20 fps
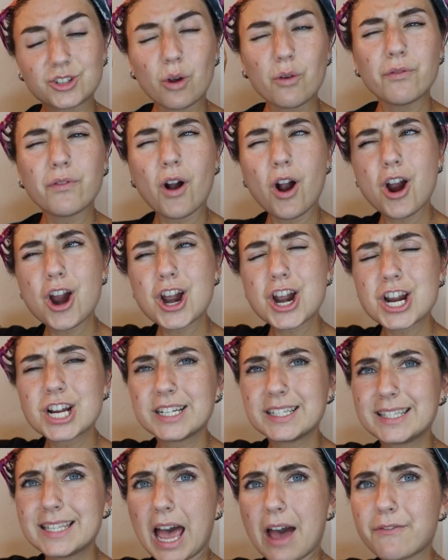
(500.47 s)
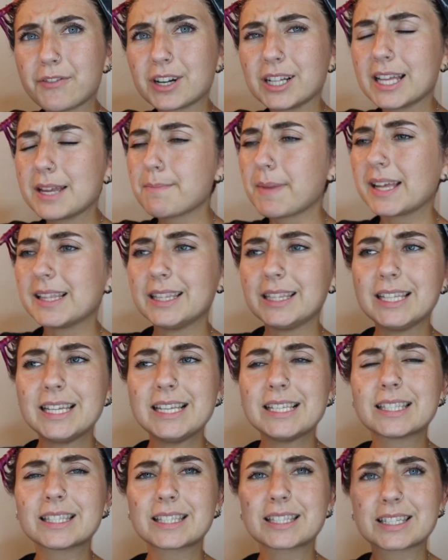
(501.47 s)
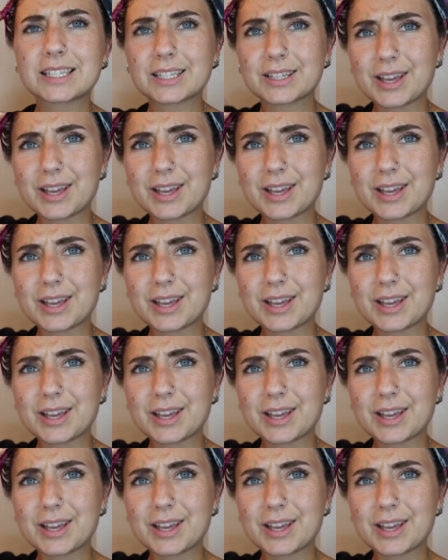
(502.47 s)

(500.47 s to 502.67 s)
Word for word: So far, definitely my least